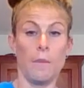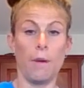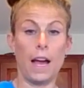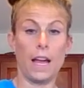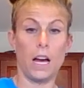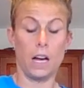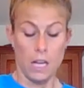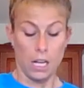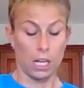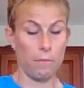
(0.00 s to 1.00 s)
by
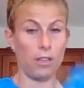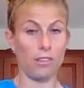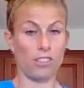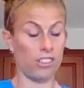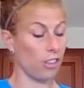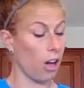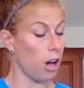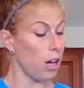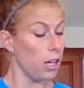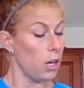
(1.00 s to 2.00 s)
Camille
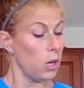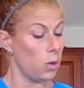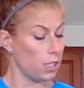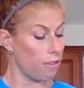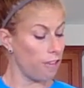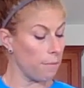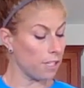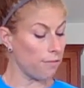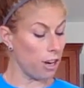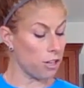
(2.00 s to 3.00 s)
Saint-Saëns, who is a
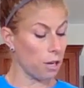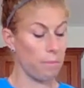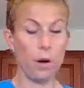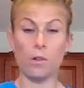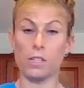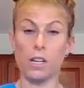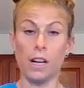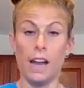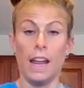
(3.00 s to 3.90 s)
famous French composer.